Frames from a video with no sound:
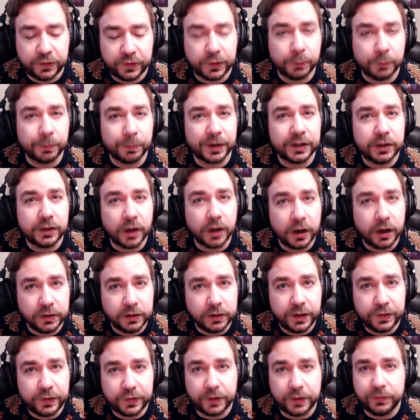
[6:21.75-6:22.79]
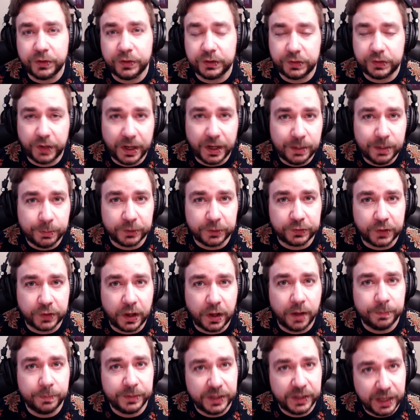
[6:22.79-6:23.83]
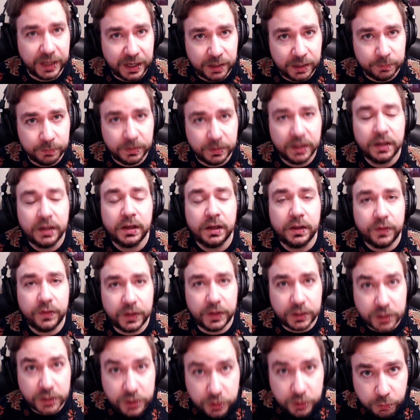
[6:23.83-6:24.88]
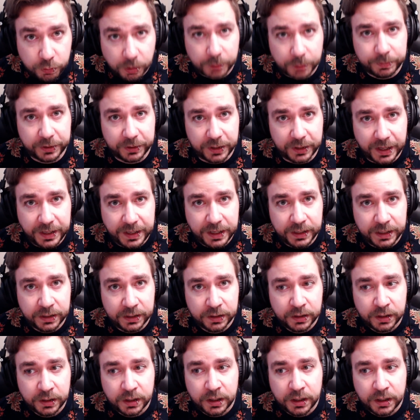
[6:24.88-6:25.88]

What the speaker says: So regardless of the tabletop game that you are playing,